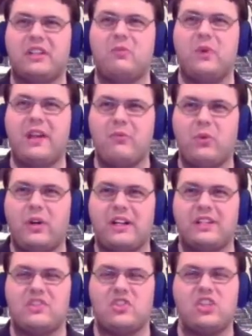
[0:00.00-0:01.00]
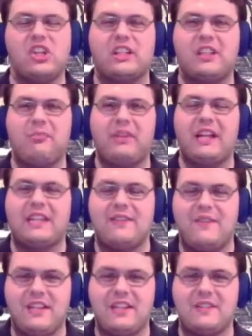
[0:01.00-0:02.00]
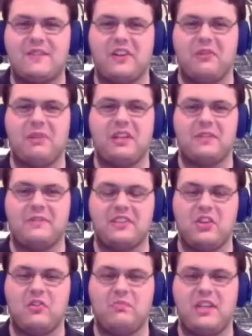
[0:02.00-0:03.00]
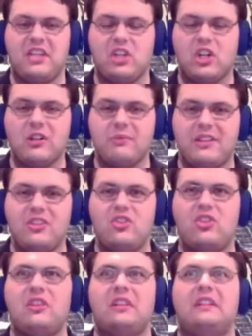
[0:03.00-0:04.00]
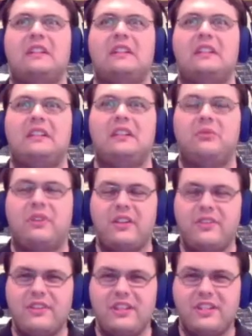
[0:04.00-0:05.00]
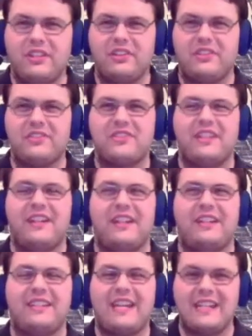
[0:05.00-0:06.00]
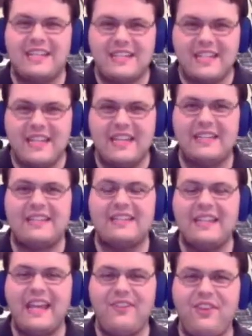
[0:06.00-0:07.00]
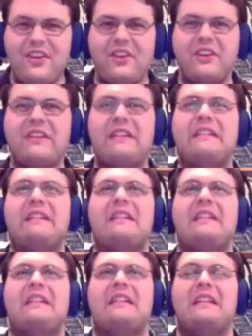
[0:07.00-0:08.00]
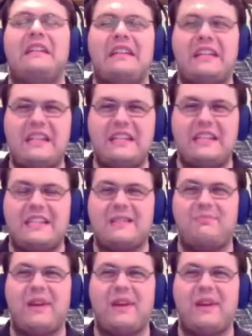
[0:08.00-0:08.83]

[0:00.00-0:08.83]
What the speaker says: White Waz Chuck the Plot Convenience Fairy because of his OP garbage. Whenever he calls Gates his savior, it's